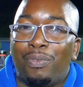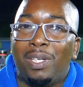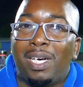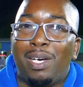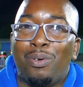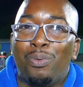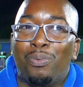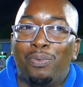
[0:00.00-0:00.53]
the
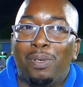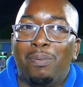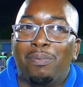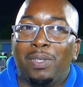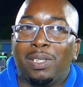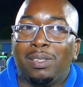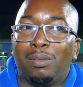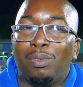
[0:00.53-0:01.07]
Hairouna Film
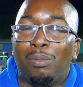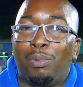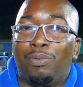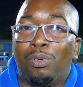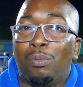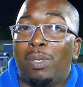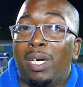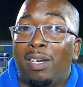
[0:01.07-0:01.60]
Festival
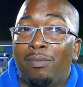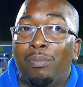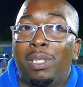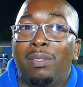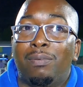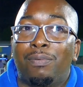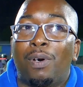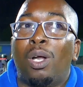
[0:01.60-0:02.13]
before, but I've
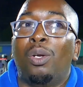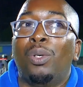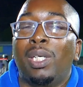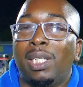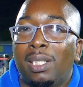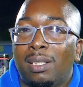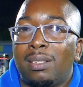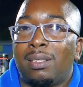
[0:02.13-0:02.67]
been following
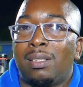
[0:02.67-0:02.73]
it.